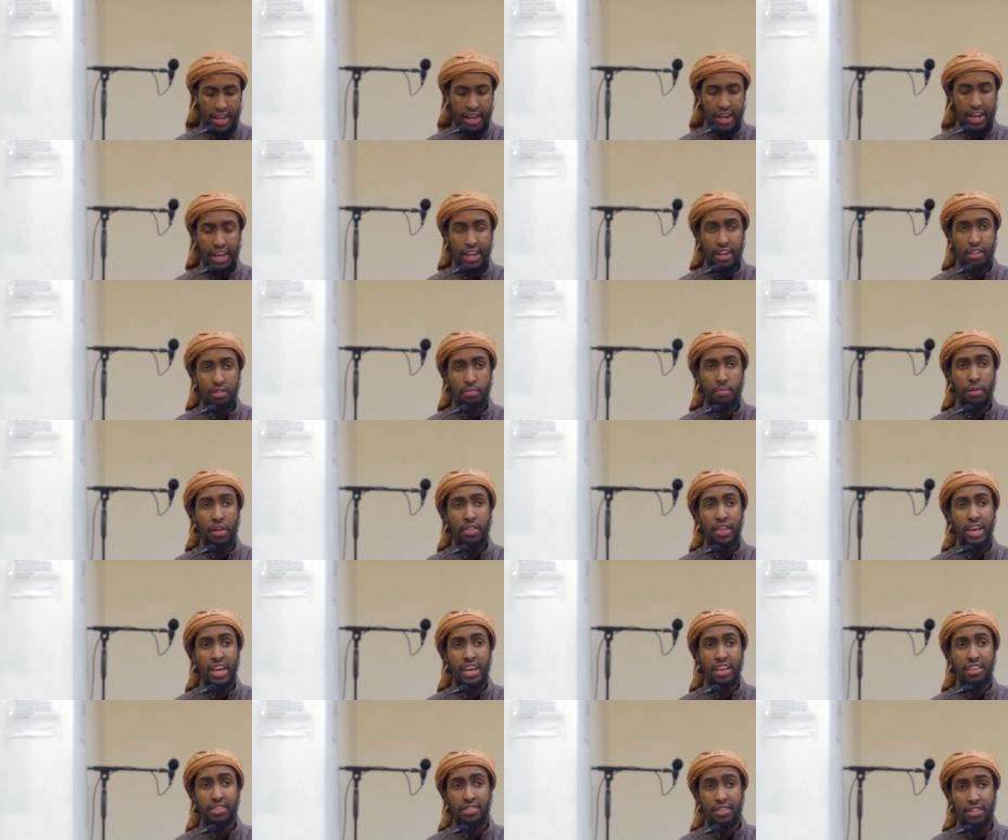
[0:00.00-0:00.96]
and his brother
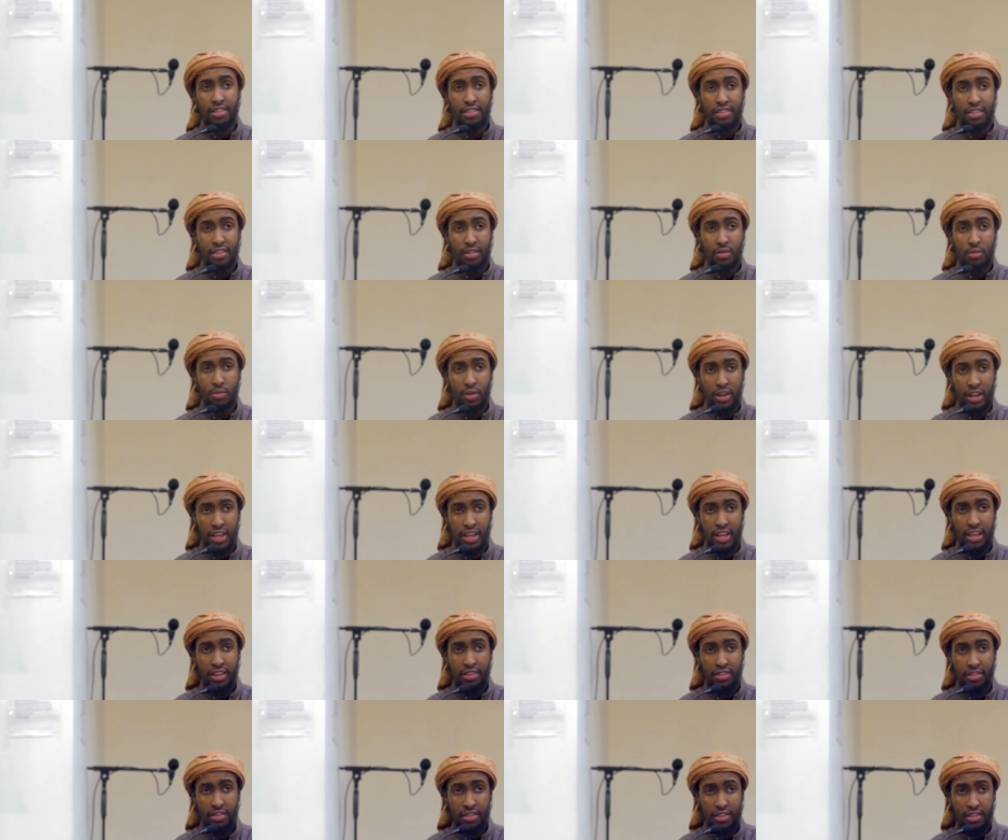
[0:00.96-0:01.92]
isn't what he
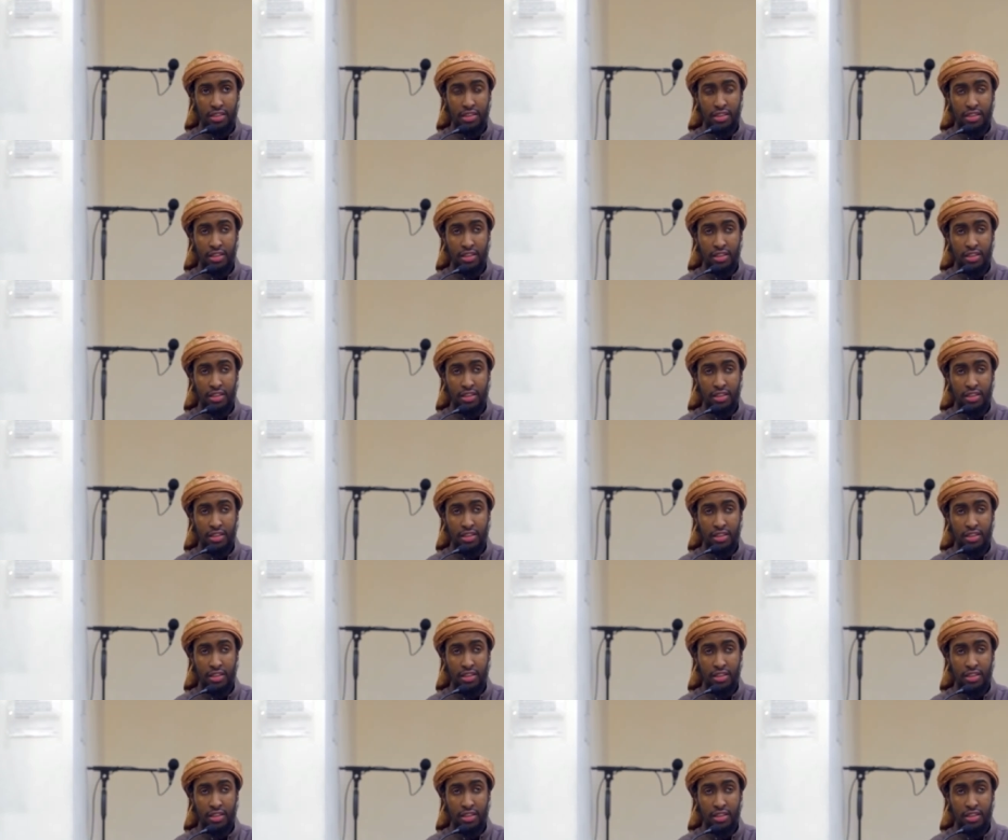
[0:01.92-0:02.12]
is,